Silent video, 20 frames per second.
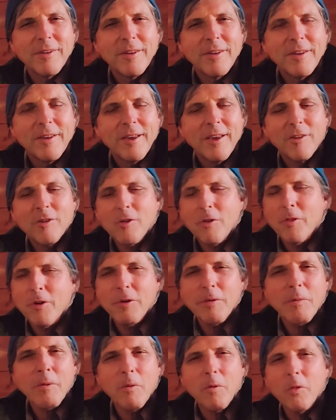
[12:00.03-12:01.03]
And so
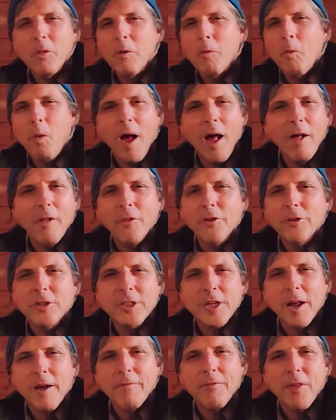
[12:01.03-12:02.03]
the, the wilder
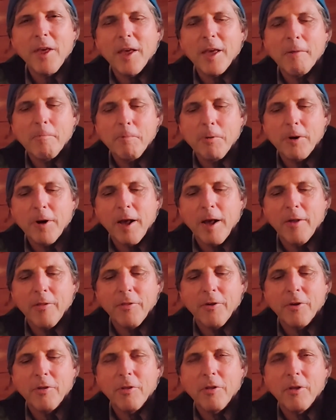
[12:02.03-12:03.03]
stuff they can put out
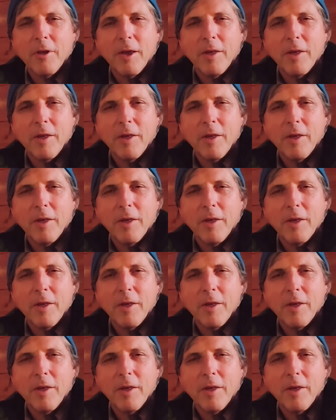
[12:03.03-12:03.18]
there